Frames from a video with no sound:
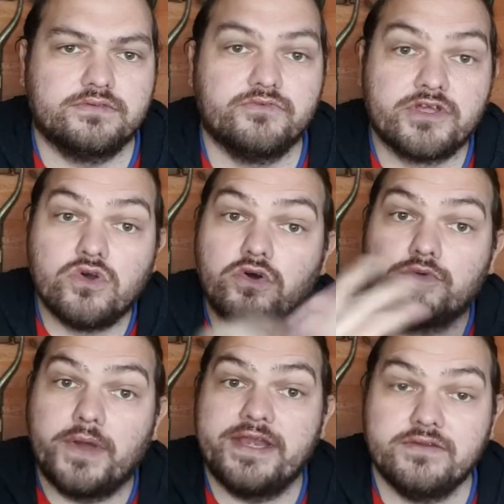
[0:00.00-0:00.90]

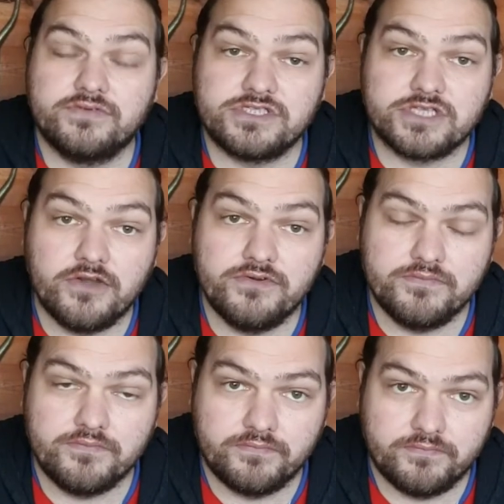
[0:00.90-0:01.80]
record when you've
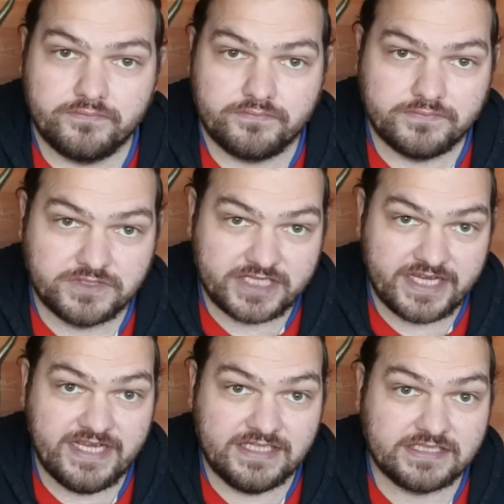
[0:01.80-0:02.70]
sown
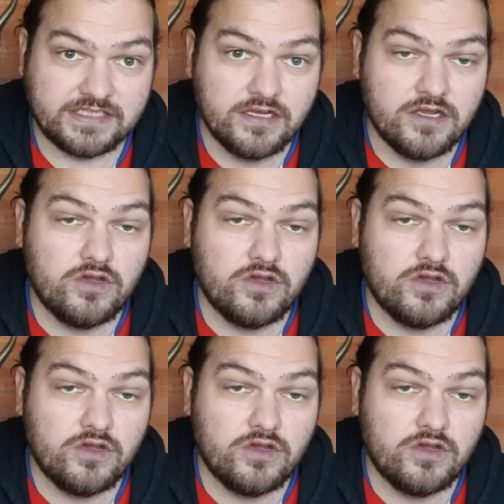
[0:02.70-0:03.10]
seeds,